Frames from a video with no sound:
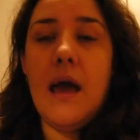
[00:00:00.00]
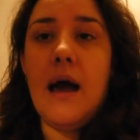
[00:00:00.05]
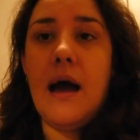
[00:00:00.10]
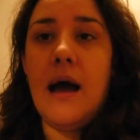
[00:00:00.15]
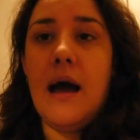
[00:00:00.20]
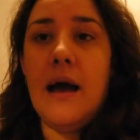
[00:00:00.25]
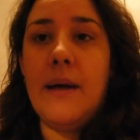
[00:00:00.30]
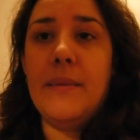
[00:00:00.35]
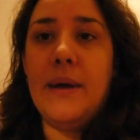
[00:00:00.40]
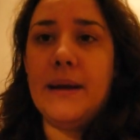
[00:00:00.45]

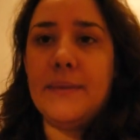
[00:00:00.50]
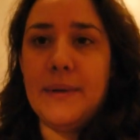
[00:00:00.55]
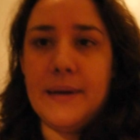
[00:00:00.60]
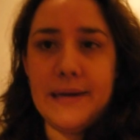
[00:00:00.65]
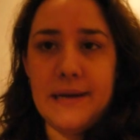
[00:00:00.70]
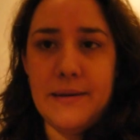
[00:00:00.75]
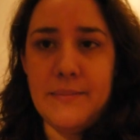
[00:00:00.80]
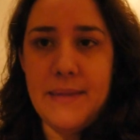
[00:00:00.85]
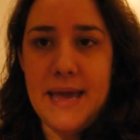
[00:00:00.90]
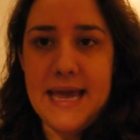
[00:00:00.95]
I'm
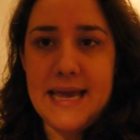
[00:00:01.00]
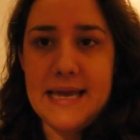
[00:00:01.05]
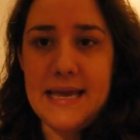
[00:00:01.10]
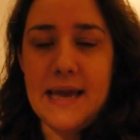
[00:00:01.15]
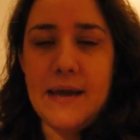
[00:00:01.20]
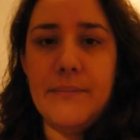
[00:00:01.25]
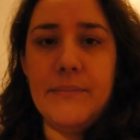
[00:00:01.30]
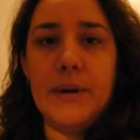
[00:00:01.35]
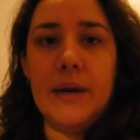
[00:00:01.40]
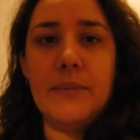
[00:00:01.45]
not going to make
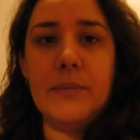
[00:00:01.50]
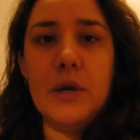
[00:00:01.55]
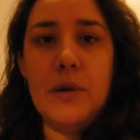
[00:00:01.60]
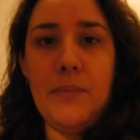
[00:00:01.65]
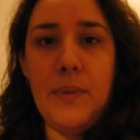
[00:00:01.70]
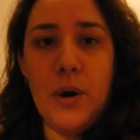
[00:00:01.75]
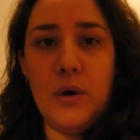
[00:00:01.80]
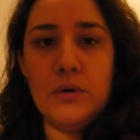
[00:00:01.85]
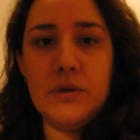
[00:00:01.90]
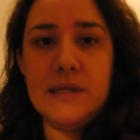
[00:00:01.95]
it, but I'm
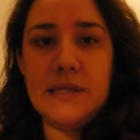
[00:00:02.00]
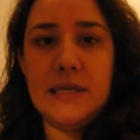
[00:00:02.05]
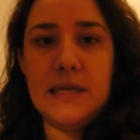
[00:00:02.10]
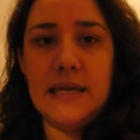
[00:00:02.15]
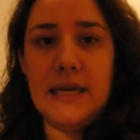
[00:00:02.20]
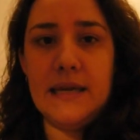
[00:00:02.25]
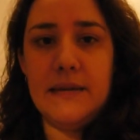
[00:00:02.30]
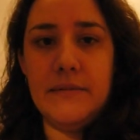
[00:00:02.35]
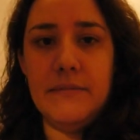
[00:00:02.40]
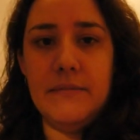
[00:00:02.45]
going to post
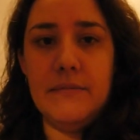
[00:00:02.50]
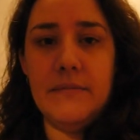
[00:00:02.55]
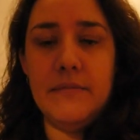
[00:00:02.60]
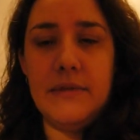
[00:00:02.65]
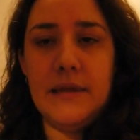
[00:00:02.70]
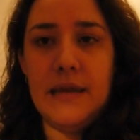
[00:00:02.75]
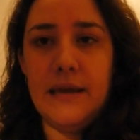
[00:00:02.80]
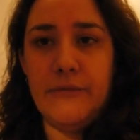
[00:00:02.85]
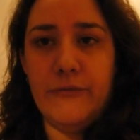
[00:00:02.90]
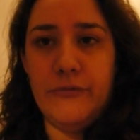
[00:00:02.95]
it
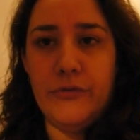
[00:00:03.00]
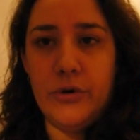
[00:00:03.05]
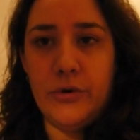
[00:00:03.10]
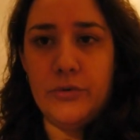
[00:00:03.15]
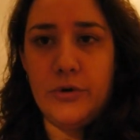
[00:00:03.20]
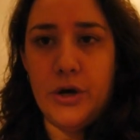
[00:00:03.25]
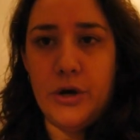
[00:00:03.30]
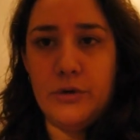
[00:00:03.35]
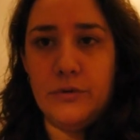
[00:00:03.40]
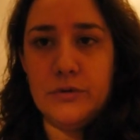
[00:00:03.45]
in the info
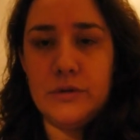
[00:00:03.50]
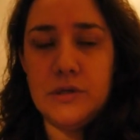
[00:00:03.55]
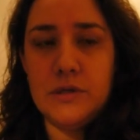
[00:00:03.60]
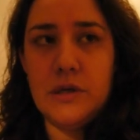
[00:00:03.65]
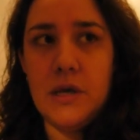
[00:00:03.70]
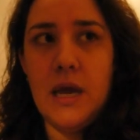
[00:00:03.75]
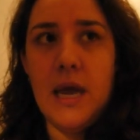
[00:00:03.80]
notes.